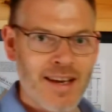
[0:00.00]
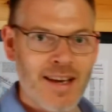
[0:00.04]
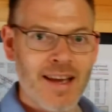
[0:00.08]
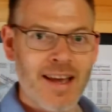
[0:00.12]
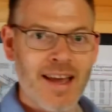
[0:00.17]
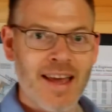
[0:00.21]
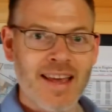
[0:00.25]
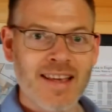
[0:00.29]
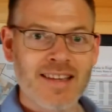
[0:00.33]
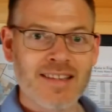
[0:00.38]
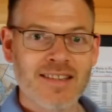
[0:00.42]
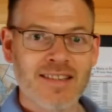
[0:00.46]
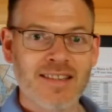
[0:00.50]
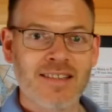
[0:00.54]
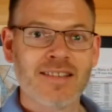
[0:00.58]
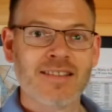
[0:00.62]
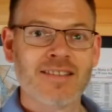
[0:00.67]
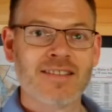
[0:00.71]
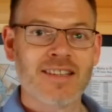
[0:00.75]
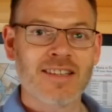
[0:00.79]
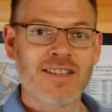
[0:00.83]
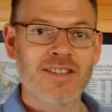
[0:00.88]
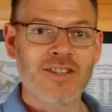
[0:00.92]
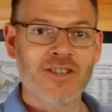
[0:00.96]
is
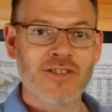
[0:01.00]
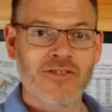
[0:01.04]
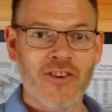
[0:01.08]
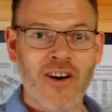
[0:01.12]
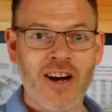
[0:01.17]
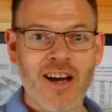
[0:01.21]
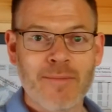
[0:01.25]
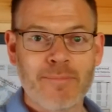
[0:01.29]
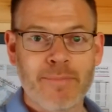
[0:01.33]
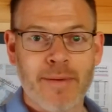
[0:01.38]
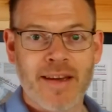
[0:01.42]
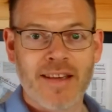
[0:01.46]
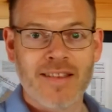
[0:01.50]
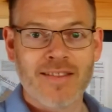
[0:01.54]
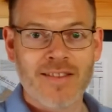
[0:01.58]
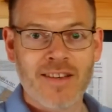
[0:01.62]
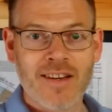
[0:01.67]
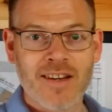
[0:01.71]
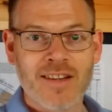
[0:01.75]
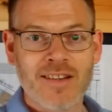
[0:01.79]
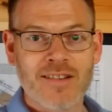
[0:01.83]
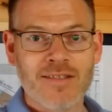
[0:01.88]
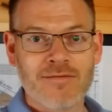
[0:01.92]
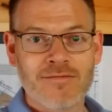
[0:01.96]
describing
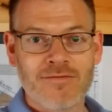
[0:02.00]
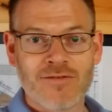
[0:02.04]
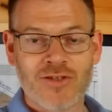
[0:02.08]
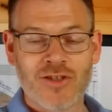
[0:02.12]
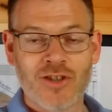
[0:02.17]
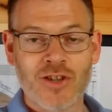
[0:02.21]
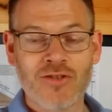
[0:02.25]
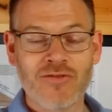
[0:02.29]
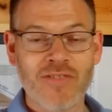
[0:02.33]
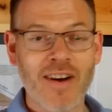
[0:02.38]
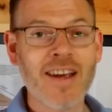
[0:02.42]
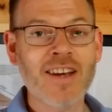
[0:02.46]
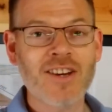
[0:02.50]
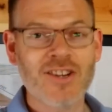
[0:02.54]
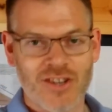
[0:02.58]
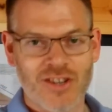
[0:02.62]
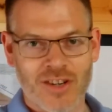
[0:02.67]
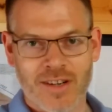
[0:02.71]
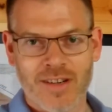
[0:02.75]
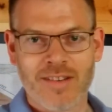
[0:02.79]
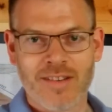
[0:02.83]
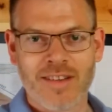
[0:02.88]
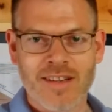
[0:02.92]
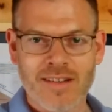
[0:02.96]
the
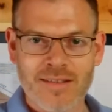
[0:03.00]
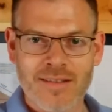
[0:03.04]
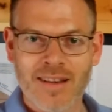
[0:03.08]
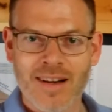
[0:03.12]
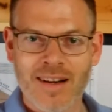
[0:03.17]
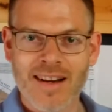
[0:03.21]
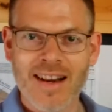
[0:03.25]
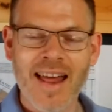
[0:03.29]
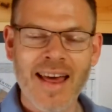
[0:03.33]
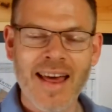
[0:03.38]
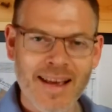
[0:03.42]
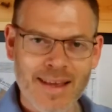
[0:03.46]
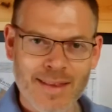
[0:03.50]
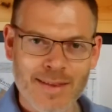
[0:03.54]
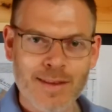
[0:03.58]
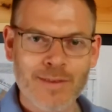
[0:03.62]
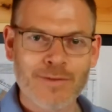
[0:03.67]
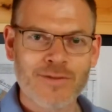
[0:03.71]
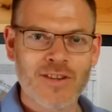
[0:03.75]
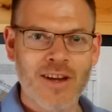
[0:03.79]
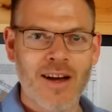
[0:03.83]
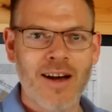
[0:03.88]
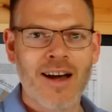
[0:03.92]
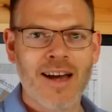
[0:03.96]
duration, the, the length
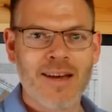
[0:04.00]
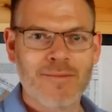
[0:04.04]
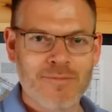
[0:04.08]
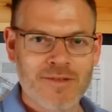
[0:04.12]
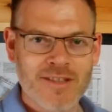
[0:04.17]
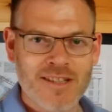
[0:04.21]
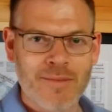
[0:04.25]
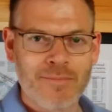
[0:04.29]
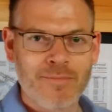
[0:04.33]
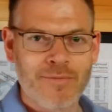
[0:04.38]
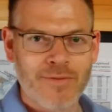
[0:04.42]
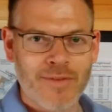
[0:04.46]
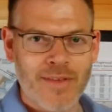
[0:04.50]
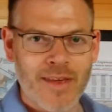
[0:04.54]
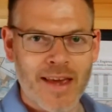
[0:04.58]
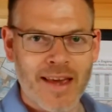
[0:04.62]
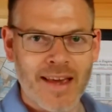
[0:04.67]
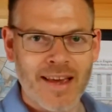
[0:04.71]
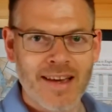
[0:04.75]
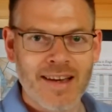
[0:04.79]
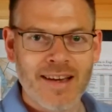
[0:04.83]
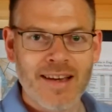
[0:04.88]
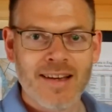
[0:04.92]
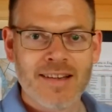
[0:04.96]
of time
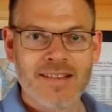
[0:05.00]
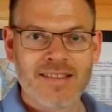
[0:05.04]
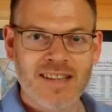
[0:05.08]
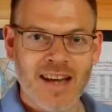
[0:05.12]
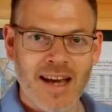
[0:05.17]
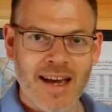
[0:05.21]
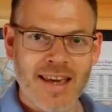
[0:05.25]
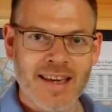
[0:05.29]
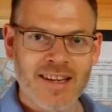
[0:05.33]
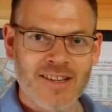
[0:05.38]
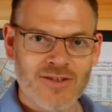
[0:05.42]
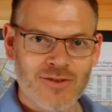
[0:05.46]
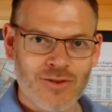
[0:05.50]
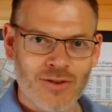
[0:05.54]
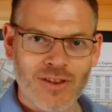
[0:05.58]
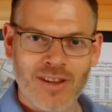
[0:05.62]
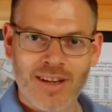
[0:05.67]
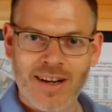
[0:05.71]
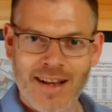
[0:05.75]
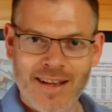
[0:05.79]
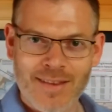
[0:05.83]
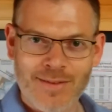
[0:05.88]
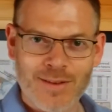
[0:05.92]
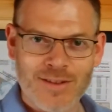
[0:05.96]
something takes or the
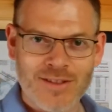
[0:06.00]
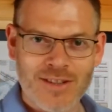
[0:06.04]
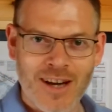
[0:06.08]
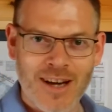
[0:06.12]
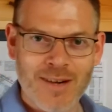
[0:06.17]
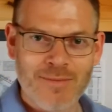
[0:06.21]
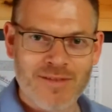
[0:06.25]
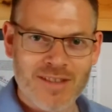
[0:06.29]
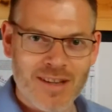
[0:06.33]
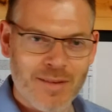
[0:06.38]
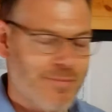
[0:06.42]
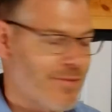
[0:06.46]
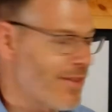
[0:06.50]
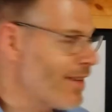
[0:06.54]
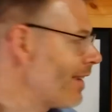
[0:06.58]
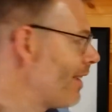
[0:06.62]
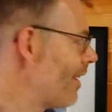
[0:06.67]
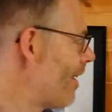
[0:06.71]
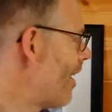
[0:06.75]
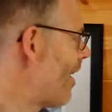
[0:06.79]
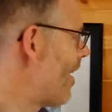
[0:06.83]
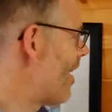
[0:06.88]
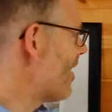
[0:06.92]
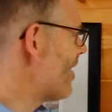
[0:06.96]
length of time something
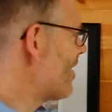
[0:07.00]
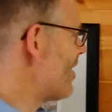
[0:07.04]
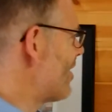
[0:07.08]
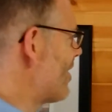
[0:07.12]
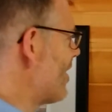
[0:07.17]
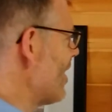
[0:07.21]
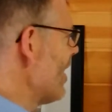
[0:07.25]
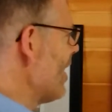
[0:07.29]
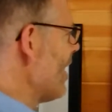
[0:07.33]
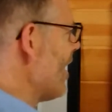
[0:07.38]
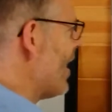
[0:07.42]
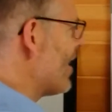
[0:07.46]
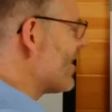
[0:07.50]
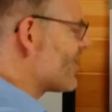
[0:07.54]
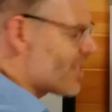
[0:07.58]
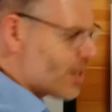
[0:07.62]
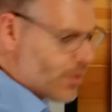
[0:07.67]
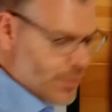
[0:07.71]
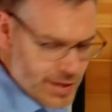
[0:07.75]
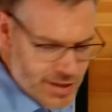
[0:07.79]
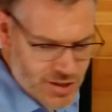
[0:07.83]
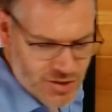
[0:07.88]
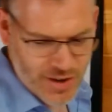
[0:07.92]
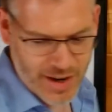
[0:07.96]
lasts. And so
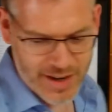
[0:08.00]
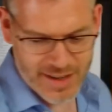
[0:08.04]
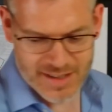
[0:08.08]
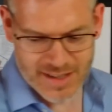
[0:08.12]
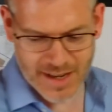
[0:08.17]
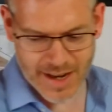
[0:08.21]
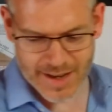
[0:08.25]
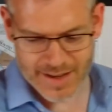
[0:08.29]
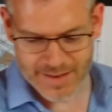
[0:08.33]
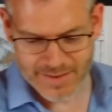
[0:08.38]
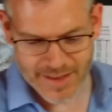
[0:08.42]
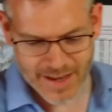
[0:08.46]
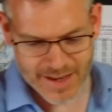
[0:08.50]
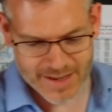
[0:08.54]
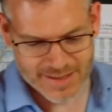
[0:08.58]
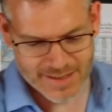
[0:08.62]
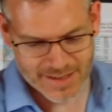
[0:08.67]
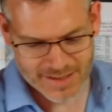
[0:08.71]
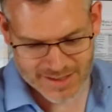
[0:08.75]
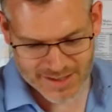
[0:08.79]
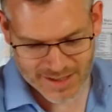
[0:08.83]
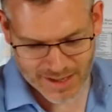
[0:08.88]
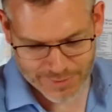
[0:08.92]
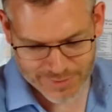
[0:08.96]
we translate this,
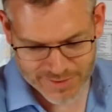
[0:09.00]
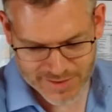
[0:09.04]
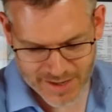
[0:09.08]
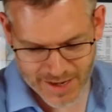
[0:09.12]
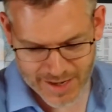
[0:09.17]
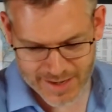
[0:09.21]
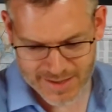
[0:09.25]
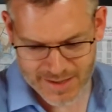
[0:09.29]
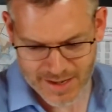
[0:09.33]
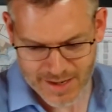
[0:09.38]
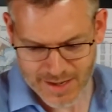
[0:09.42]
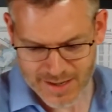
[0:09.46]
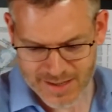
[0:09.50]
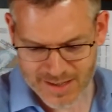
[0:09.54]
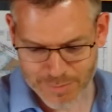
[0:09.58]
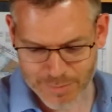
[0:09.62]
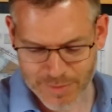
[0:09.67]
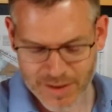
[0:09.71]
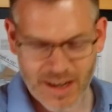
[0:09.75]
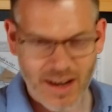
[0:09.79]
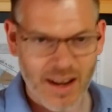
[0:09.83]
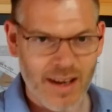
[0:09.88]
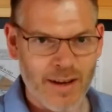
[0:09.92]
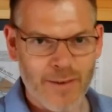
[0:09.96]
as Duff says,
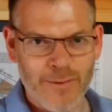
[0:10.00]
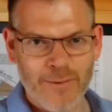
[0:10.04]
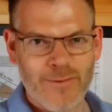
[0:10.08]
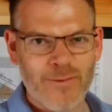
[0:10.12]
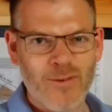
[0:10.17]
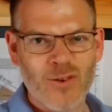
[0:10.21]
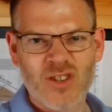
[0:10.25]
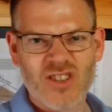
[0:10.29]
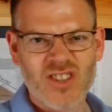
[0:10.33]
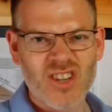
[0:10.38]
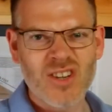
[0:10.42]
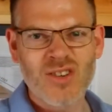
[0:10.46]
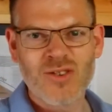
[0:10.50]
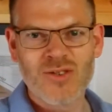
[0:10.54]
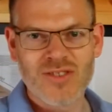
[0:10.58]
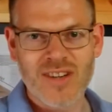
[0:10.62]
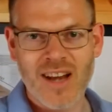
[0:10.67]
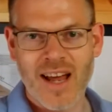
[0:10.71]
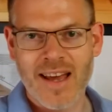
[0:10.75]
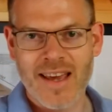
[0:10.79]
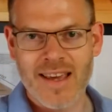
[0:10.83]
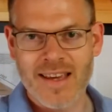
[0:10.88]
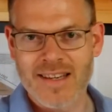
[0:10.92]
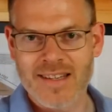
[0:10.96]
something like for two
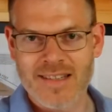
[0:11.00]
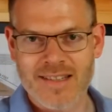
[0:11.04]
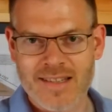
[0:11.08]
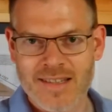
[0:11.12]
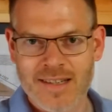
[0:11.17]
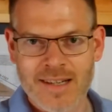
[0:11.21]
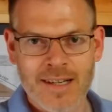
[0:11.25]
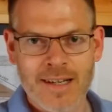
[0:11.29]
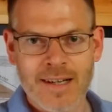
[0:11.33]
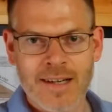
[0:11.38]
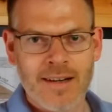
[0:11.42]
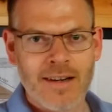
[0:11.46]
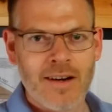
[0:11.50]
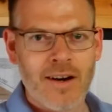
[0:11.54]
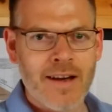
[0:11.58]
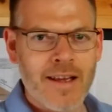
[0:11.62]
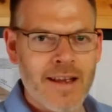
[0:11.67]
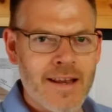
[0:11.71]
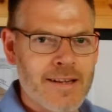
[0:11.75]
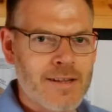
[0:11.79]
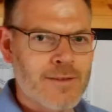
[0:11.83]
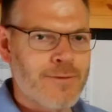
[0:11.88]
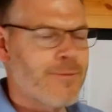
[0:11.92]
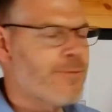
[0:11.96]
days. Uh,
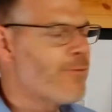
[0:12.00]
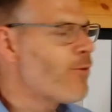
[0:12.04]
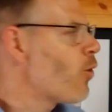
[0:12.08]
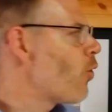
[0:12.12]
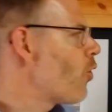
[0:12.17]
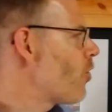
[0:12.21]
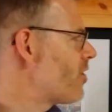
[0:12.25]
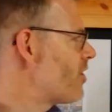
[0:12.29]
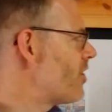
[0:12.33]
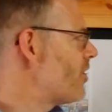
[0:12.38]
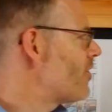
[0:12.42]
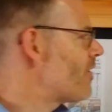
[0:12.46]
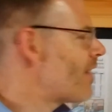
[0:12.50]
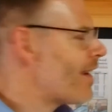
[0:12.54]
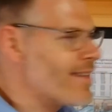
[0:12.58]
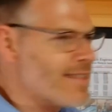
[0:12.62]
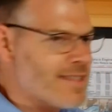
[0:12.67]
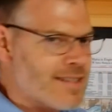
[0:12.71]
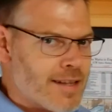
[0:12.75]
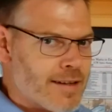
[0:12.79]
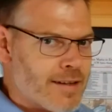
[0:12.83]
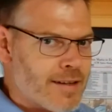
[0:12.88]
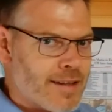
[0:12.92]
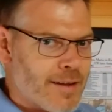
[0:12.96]
it's for two days,
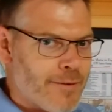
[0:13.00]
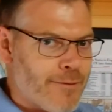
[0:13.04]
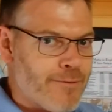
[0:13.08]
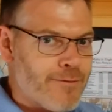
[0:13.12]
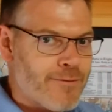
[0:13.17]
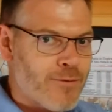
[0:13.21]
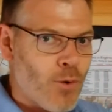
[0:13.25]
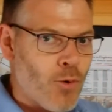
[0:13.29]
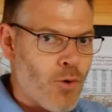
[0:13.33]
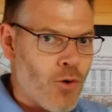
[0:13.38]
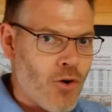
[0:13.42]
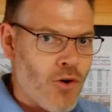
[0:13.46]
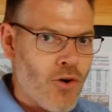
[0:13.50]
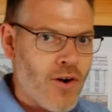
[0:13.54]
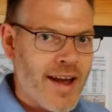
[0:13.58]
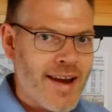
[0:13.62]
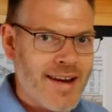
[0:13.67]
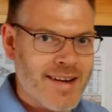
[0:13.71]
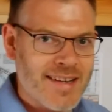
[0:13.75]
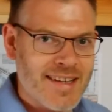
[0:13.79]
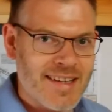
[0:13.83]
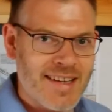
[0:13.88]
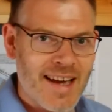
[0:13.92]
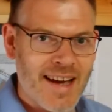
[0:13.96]
the, the for
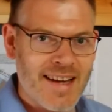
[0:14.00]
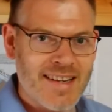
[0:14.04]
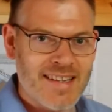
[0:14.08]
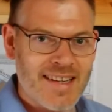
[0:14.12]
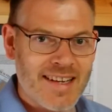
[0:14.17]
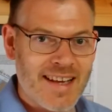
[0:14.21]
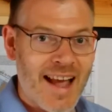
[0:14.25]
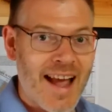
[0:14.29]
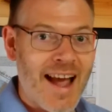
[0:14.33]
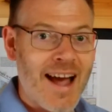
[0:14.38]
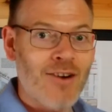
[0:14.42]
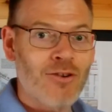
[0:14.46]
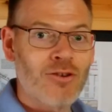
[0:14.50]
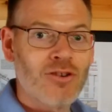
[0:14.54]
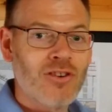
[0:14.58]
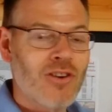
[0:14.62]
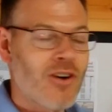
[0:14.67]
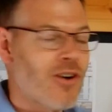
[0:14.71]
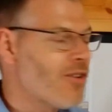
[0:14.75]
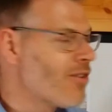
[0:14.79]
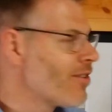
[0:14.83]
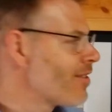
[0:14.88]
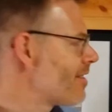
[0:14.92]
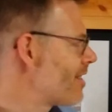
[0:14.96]
indicating how
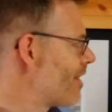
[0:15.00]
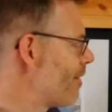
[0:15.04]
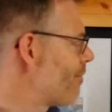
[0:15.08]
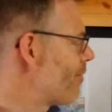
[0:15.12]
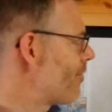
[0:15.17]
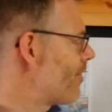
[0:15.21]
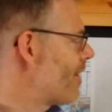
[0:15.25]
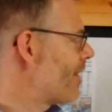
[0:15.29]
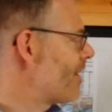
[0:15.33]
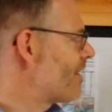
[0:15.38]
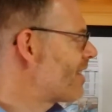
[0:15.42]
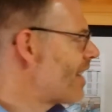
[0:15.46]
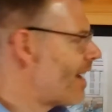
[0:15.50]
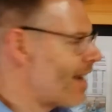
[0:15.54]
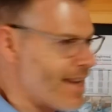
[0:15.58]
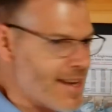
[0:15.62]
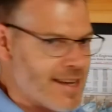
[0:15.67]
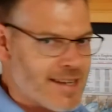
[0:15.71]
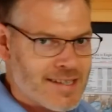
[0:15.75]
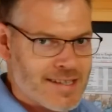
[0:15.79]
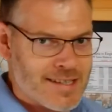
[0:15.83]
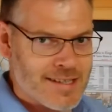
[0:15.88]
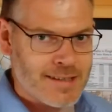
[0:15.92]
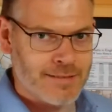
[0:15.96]
long something
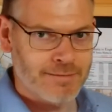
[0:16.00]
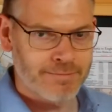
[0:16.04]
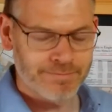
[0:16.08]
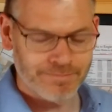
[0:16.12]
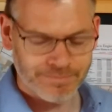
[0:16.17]
takes.